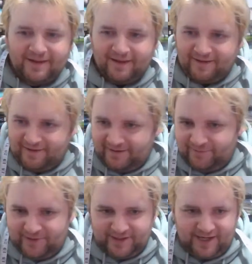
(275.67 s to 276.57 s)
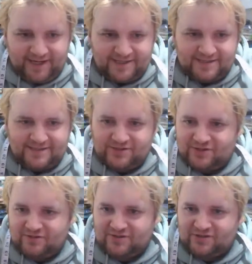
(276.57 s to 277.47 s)
Yeah, it
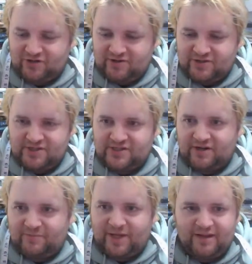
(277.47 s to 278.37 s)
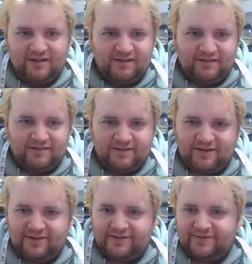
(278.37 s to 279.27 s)
just looks atrocious. So I'm like, oh
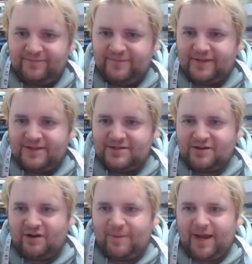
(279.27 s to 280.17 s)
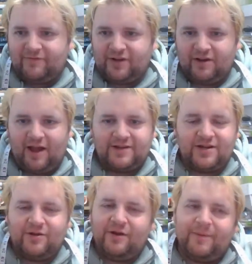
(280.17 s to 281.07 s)
God. So I might have to go. I
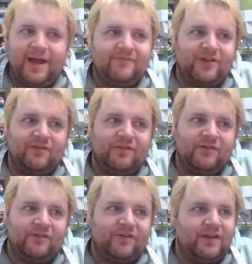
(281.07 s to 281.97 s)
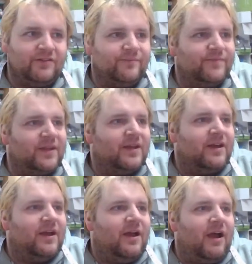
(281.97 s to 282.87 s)
don't know. I might have to go further afield.
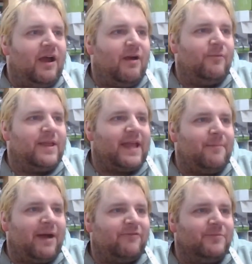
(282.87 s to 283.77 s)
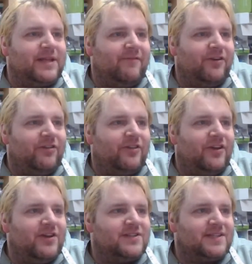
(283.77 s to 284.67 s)
We came back from Devon on
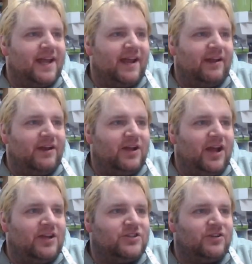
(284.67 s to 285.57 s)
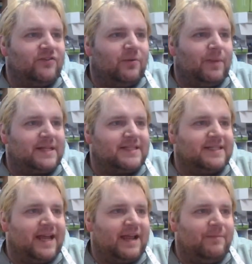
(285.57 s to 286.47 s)
Thursday. Should have come back
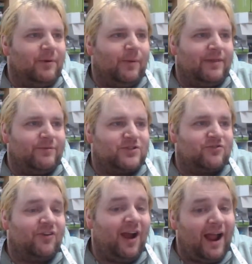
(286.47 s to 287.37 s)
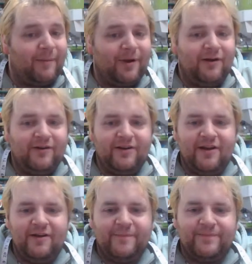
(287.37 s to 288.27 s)
today, but weather was crap. Oh
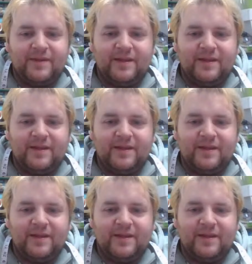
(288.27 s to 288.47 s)
no.